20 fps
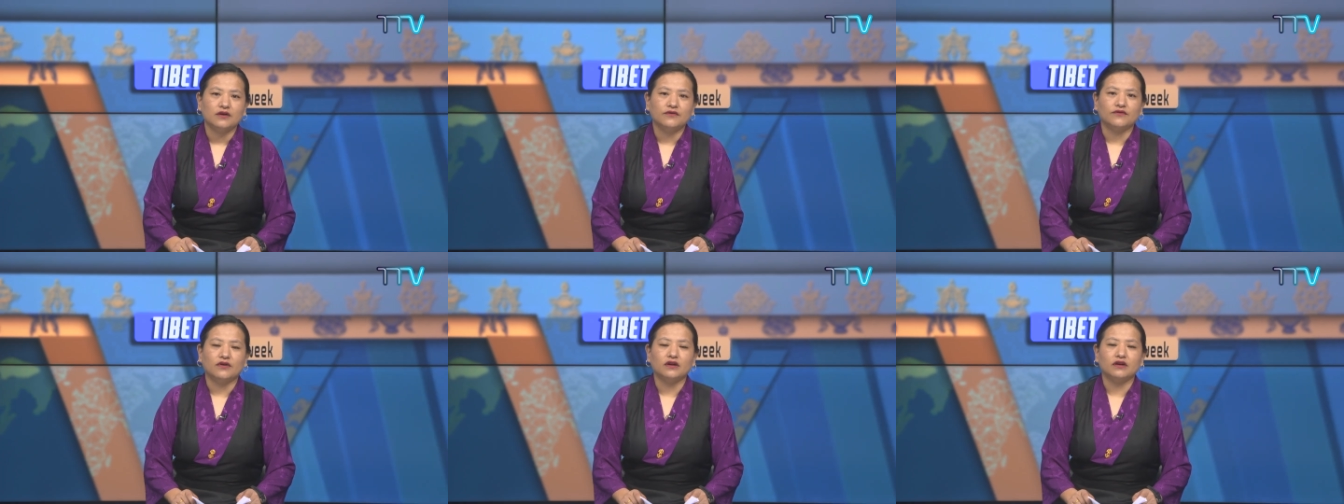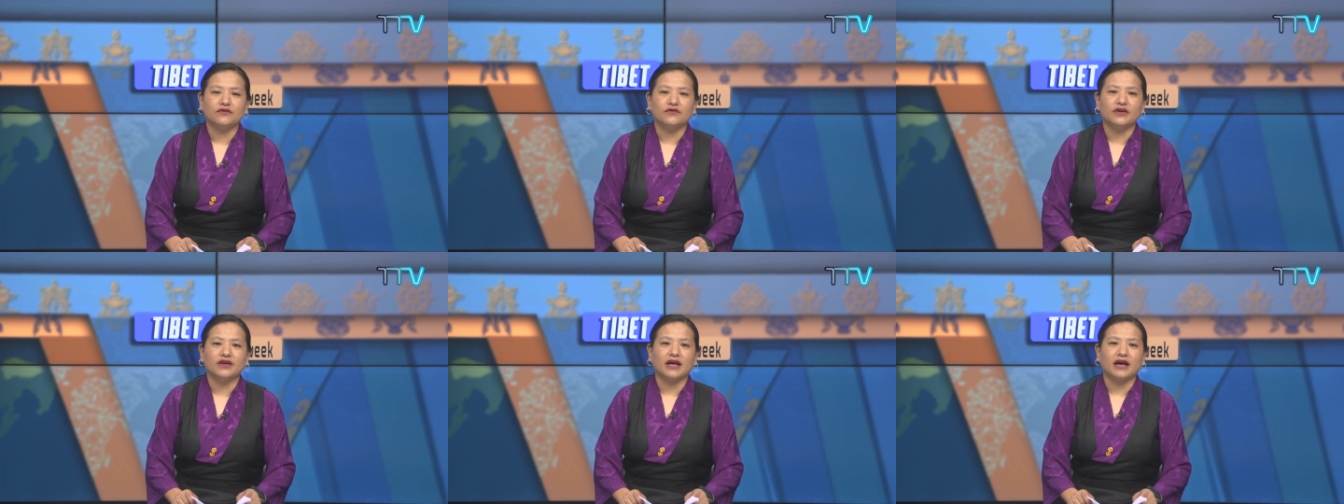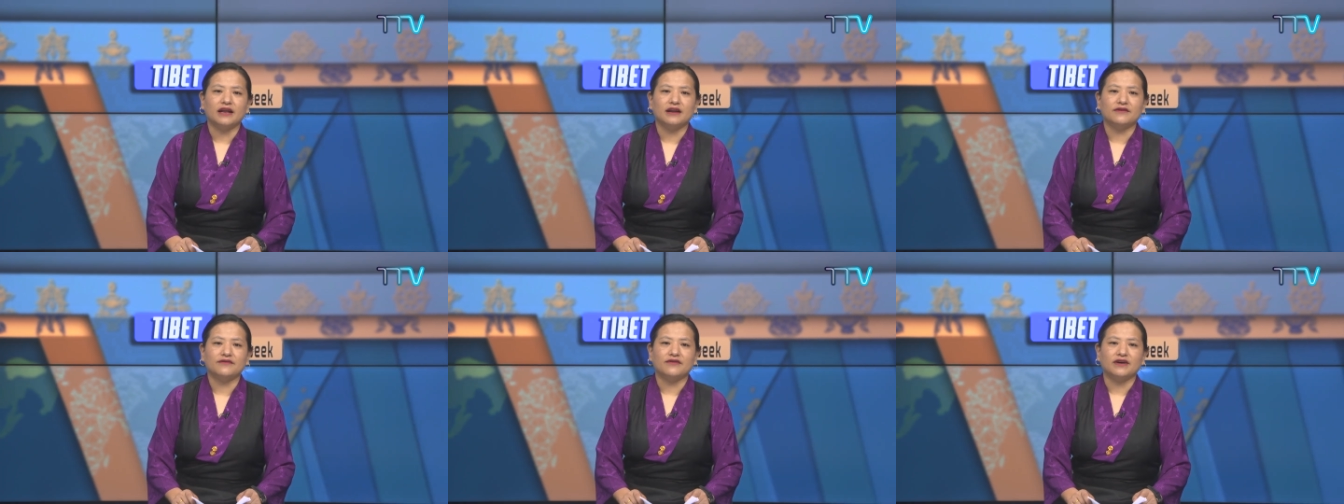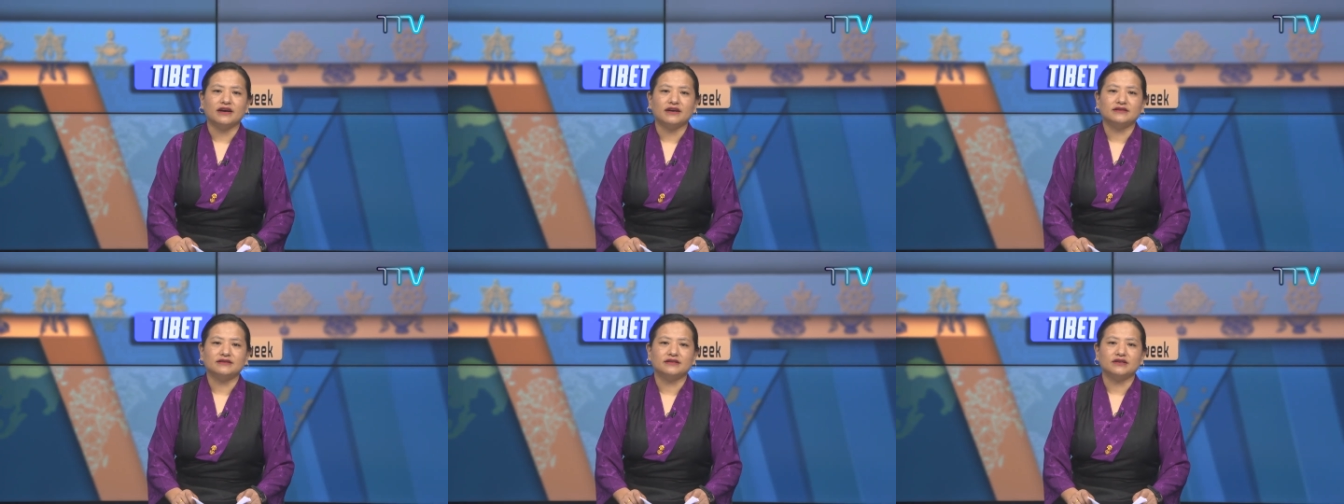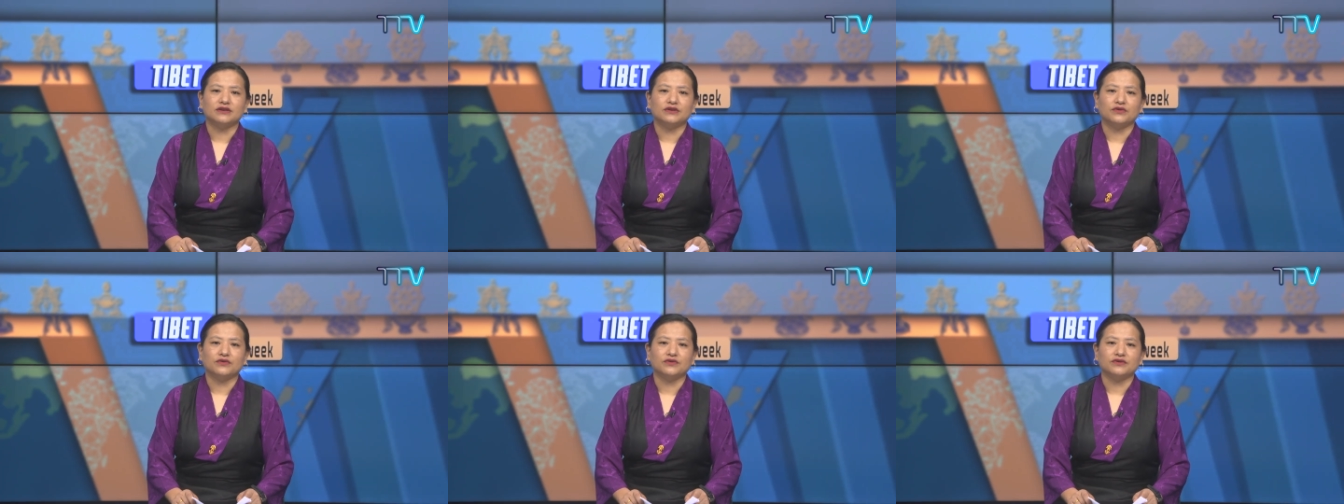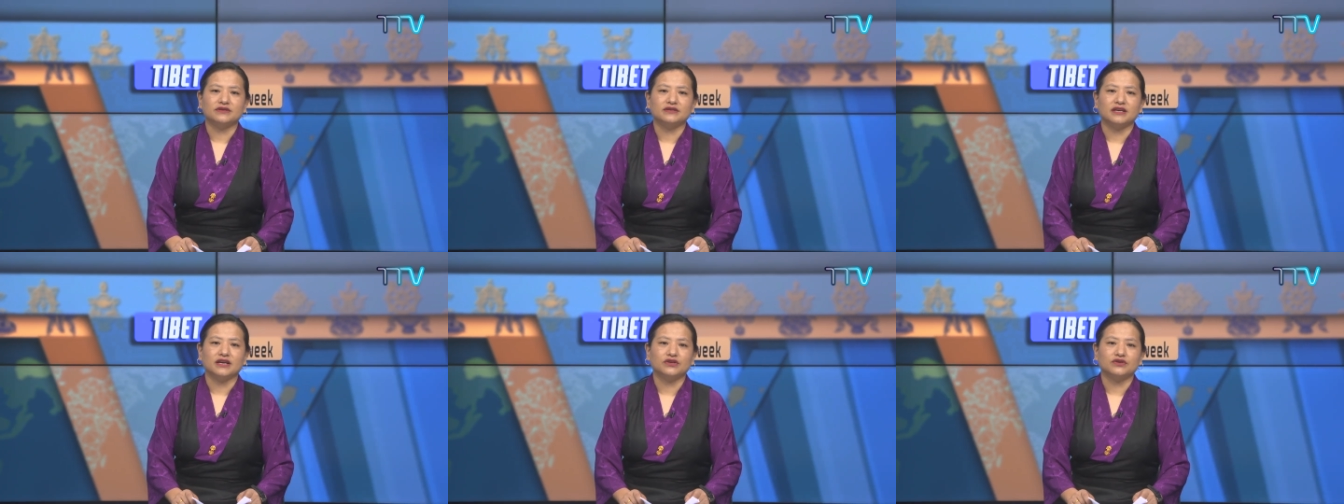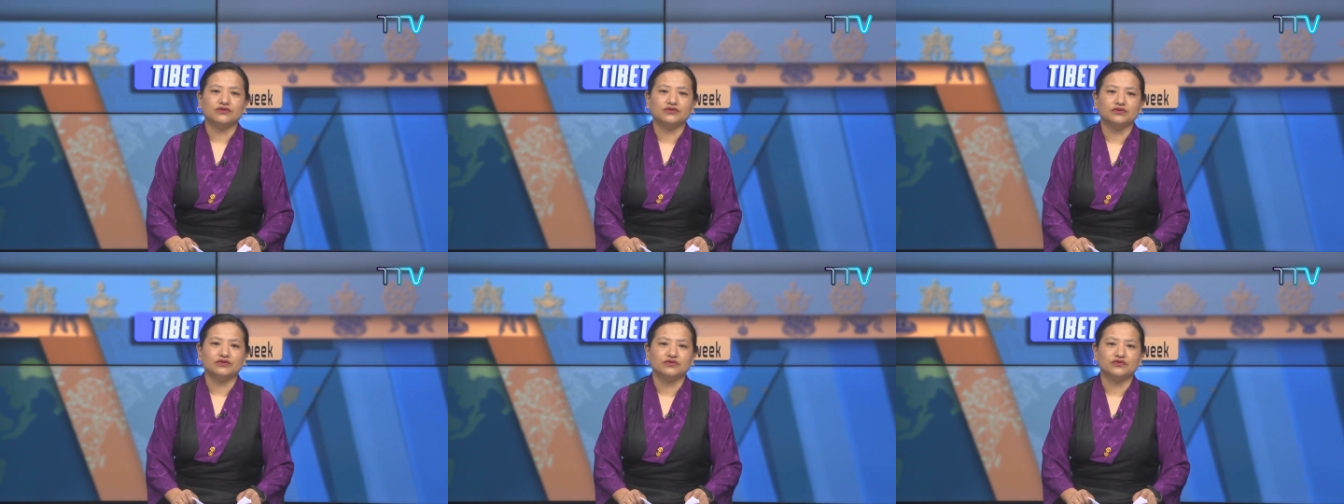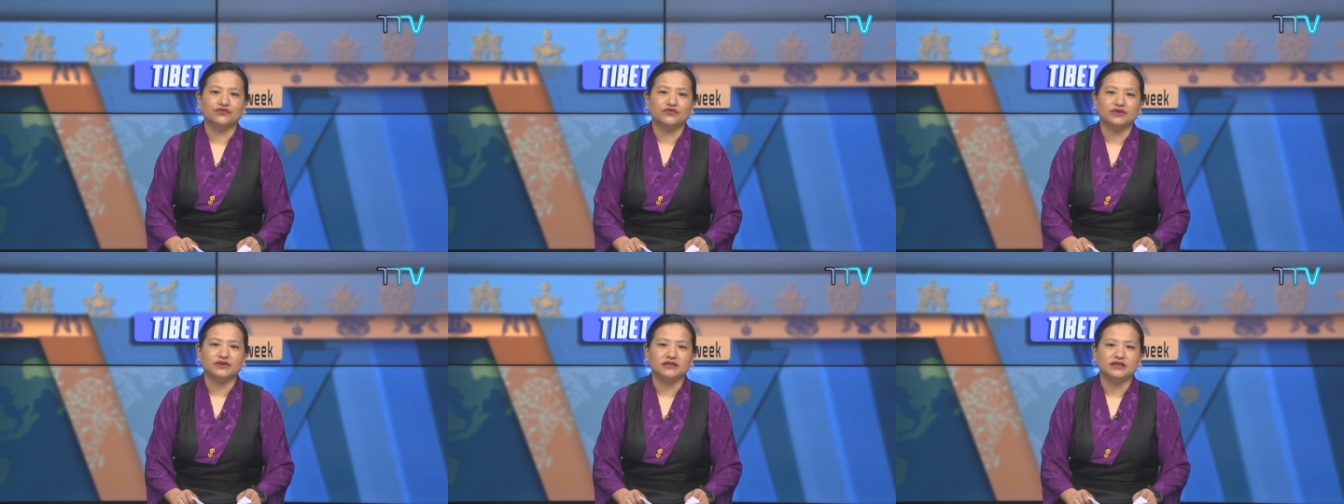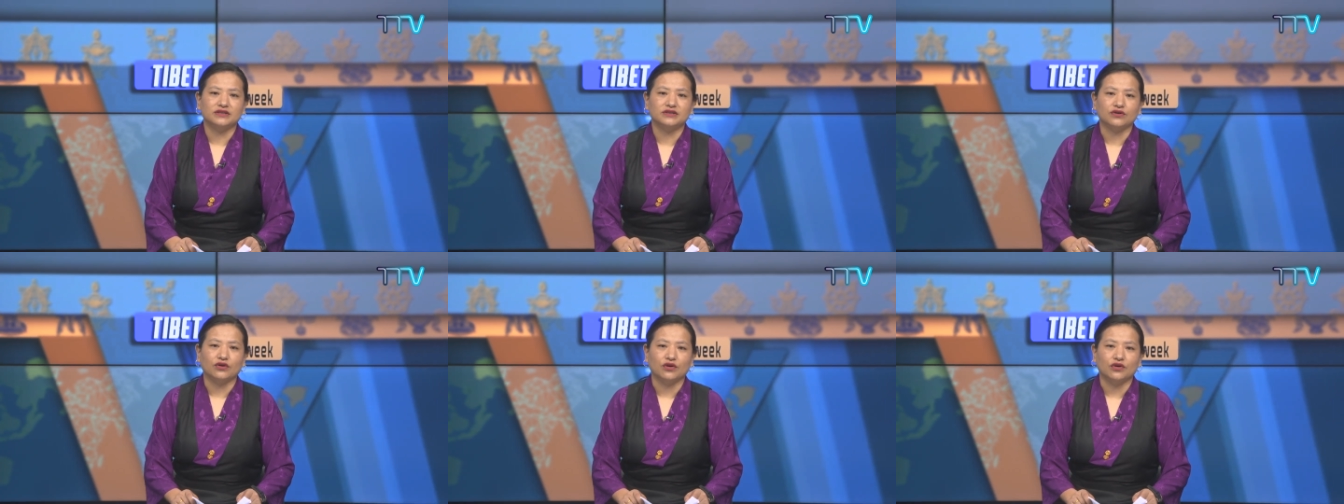Following Halifax, Sikyong was scheduled to visit